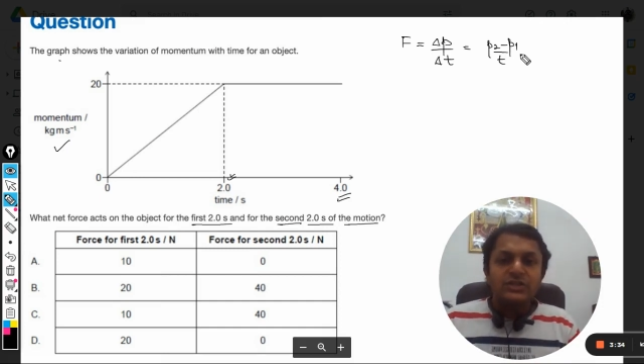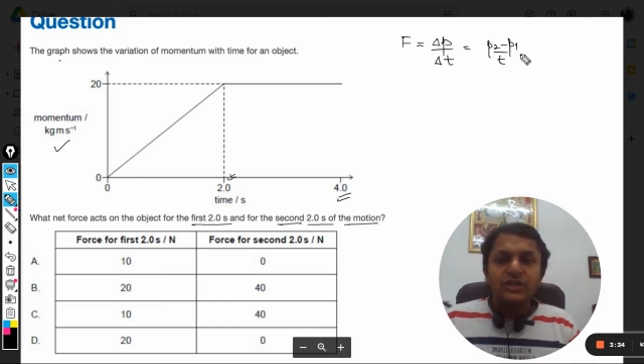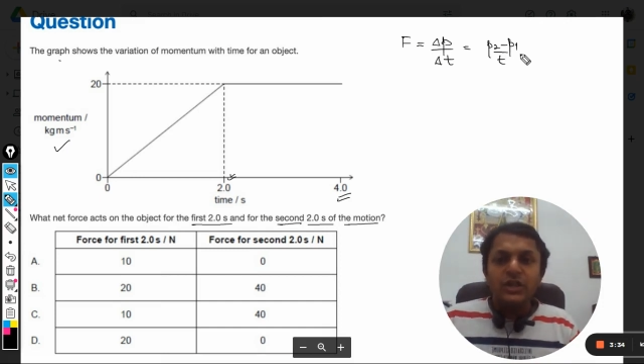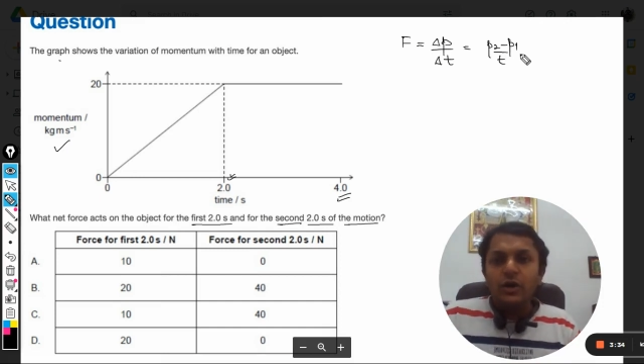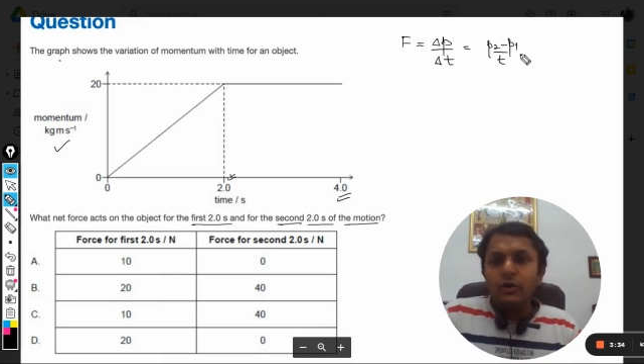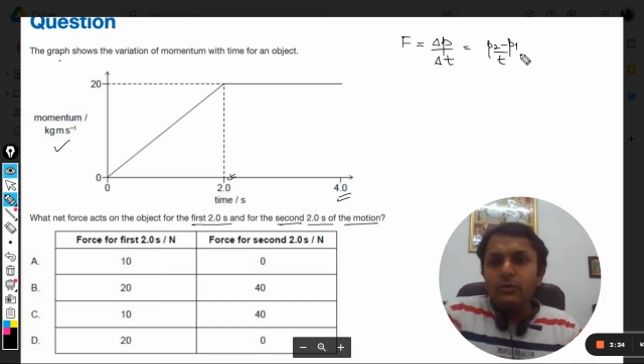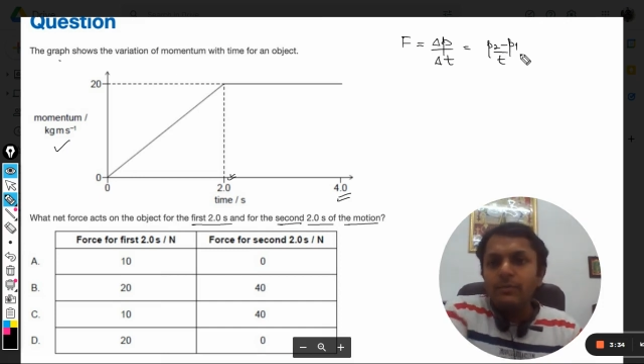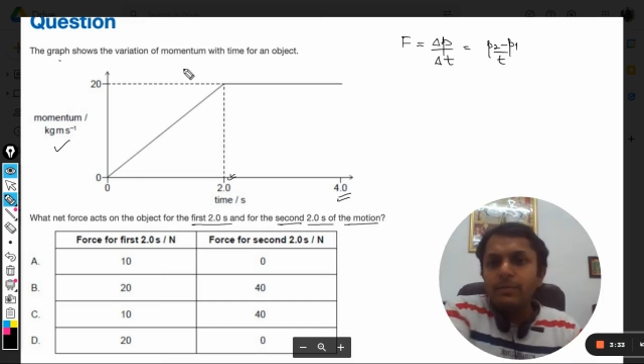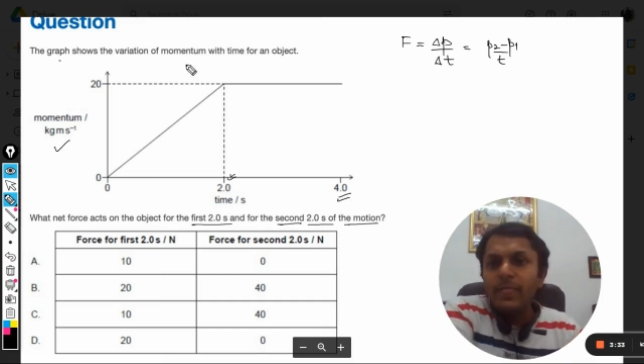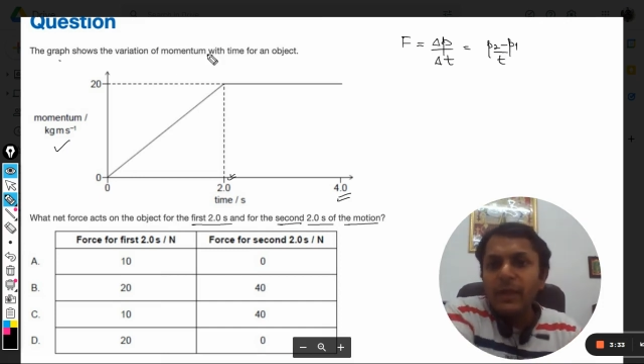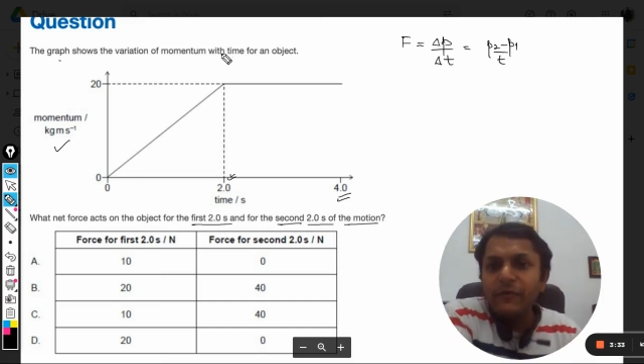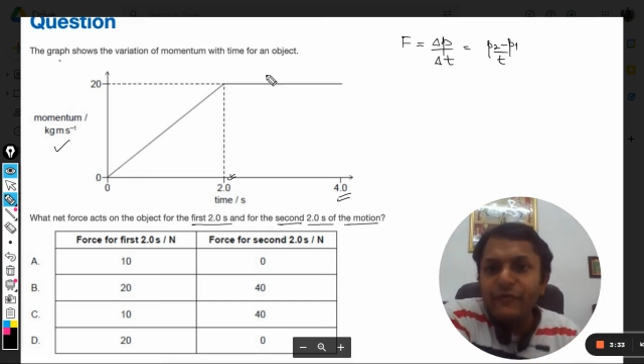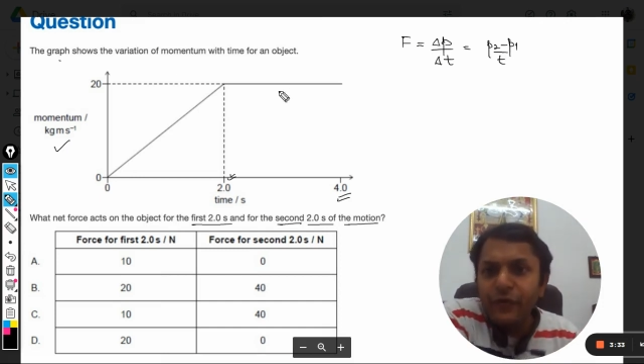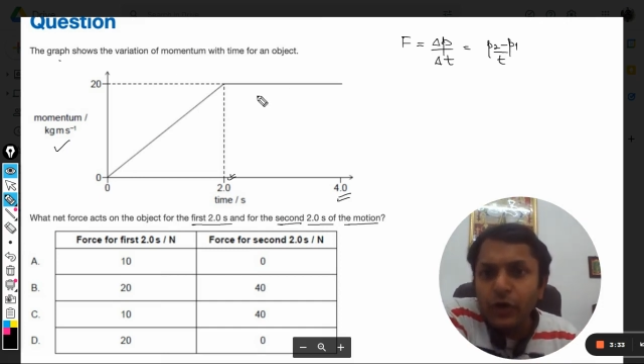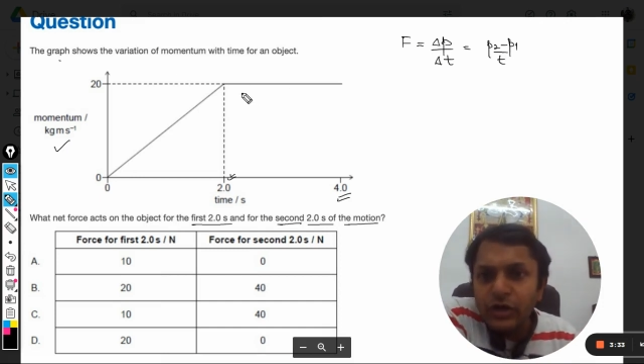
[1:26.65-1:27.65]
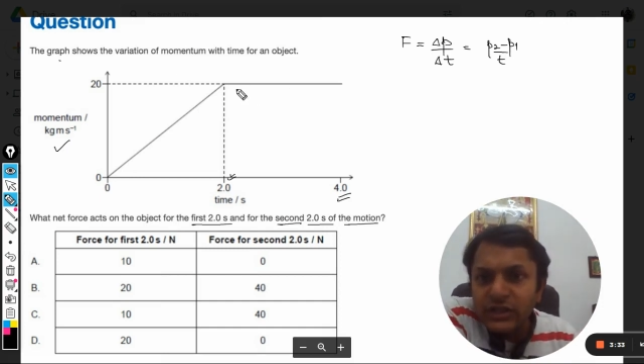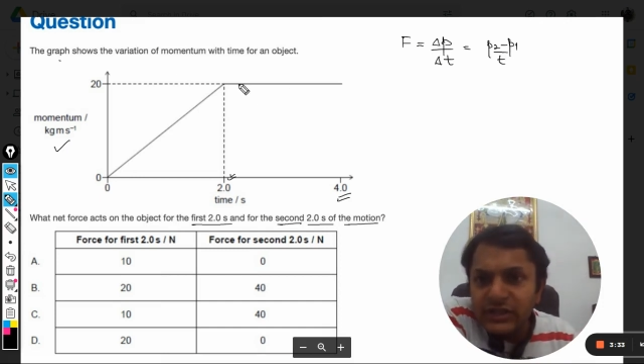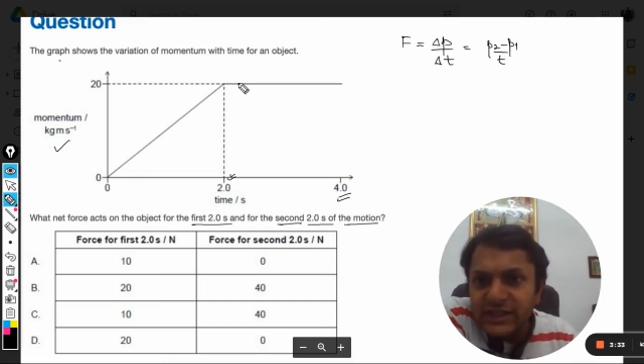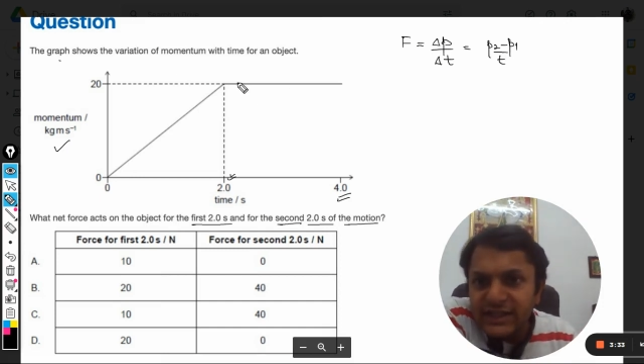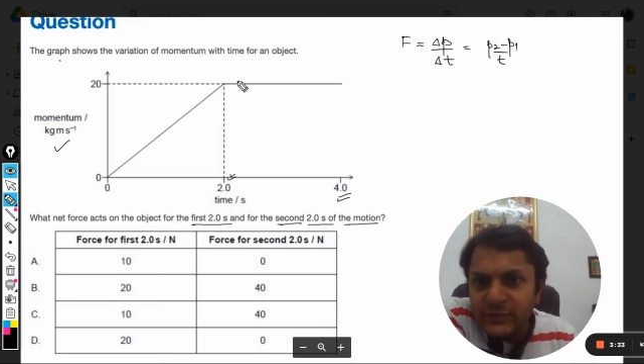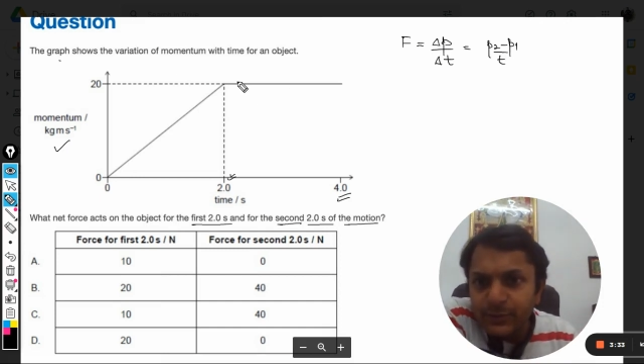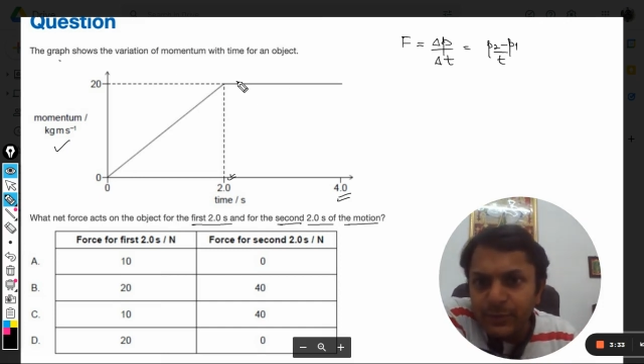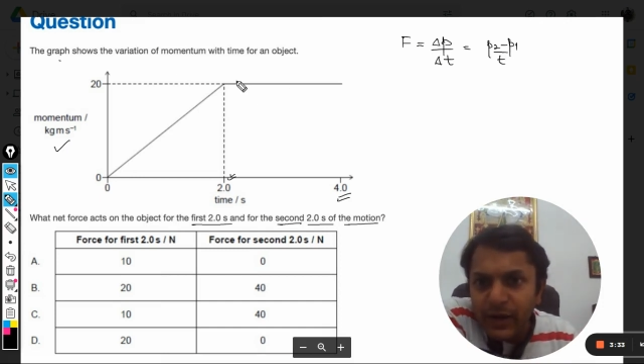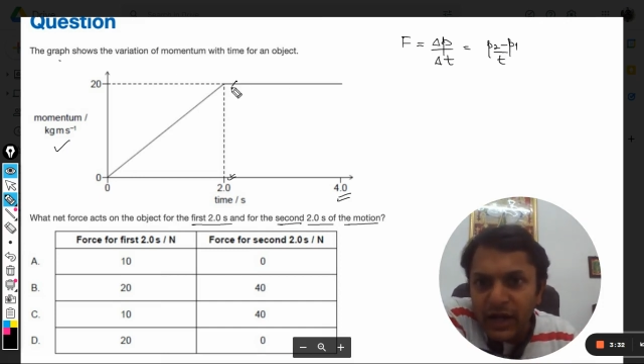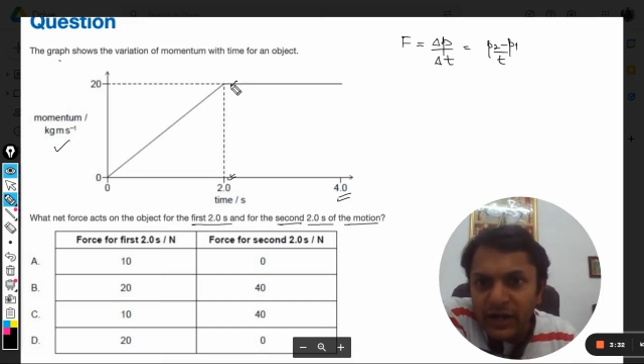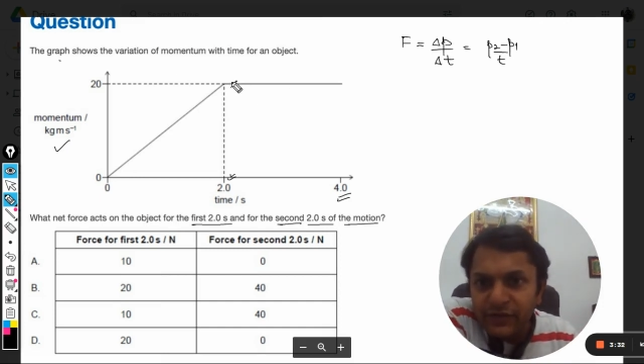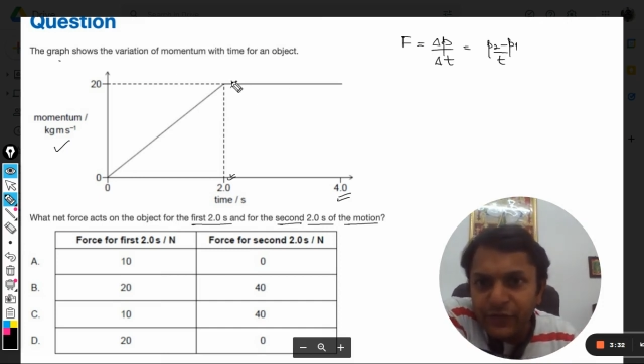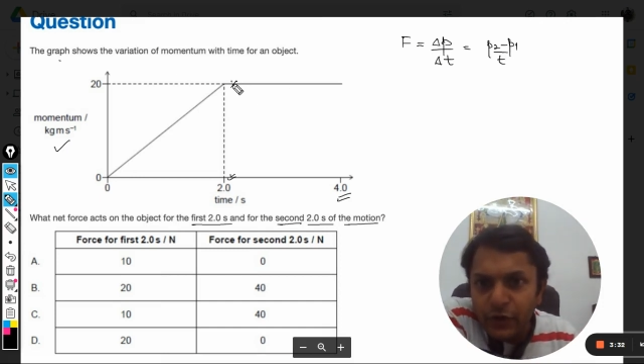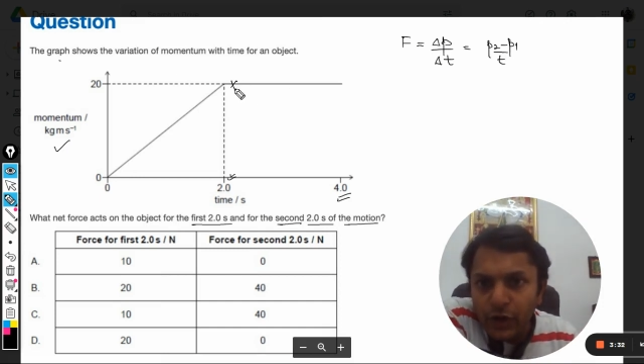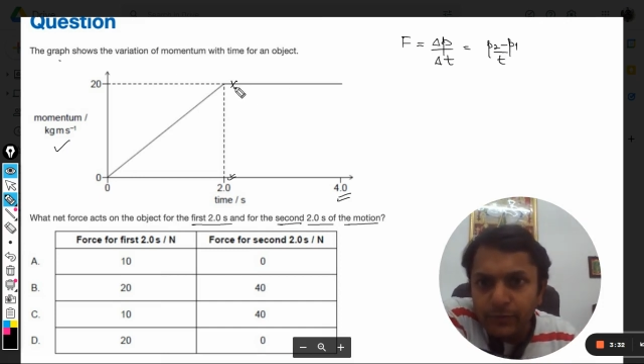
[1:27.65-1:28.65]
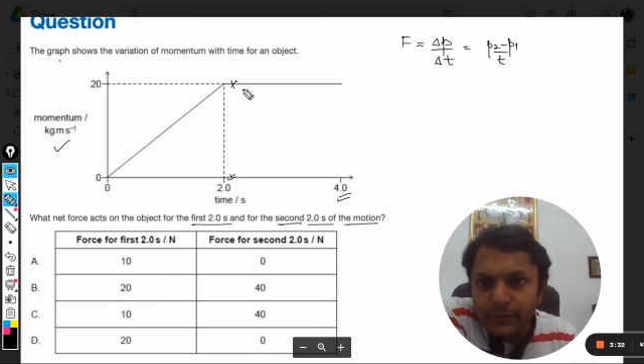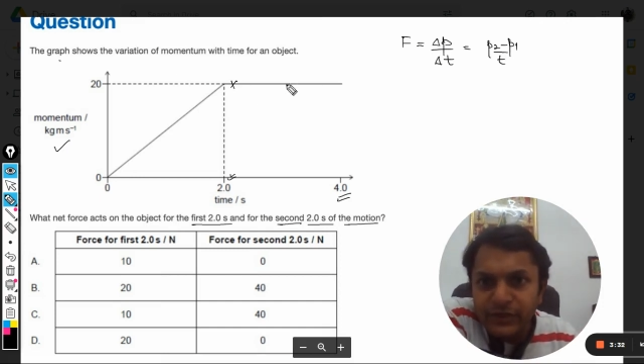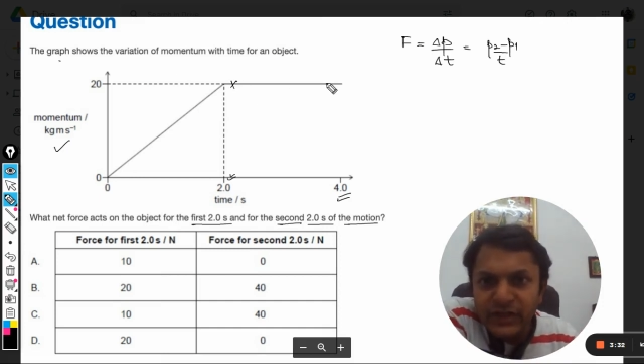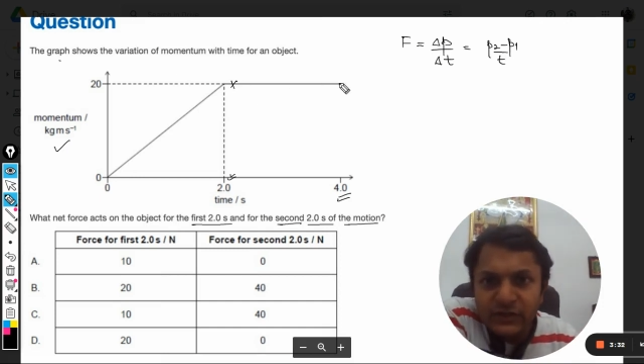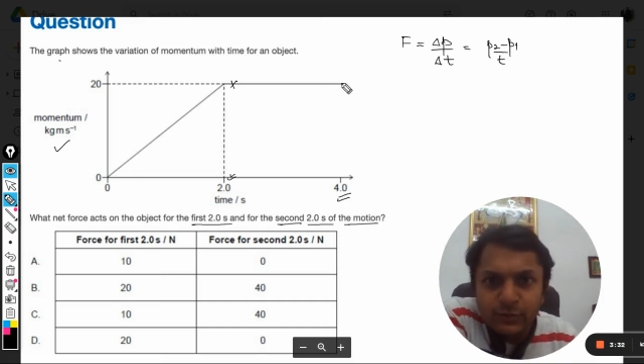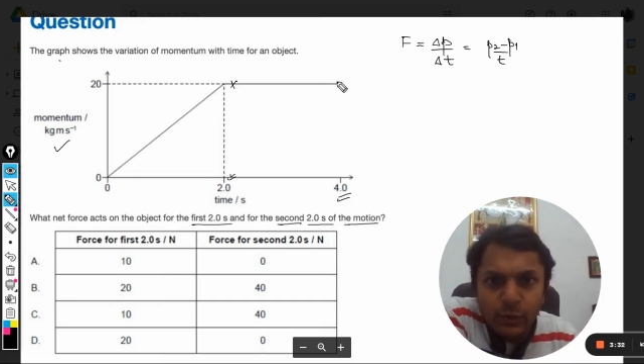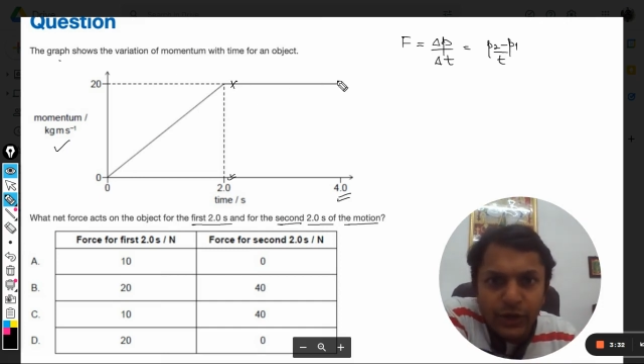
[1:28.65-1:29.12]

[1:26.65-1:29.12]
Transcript: so for this part from this